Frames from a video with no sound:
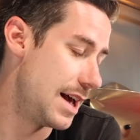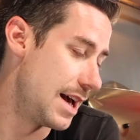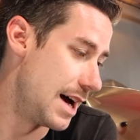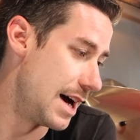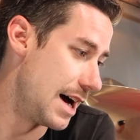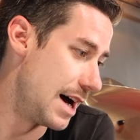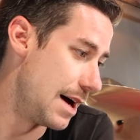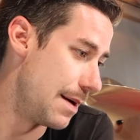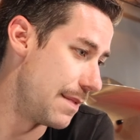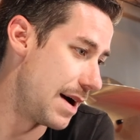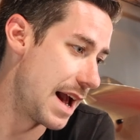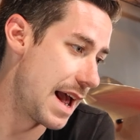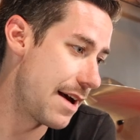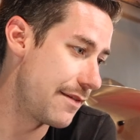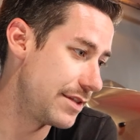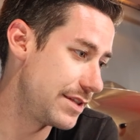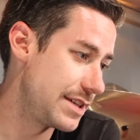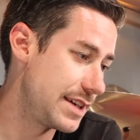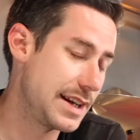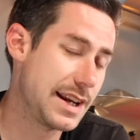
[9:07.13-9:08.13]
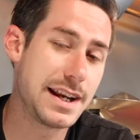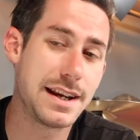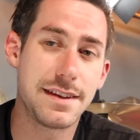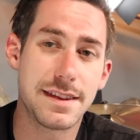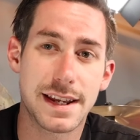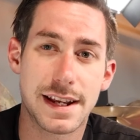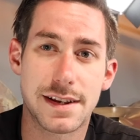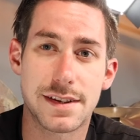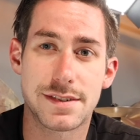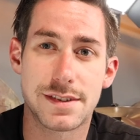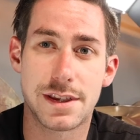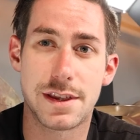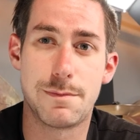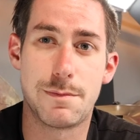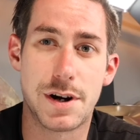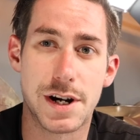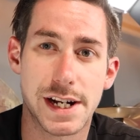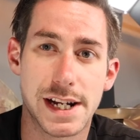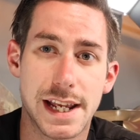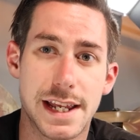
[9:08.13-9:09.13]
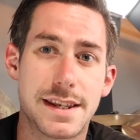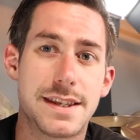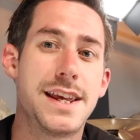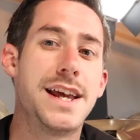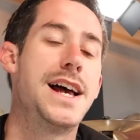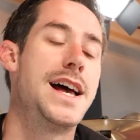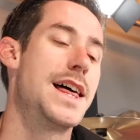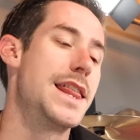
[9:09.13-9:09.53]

I haven't seen anything else on the market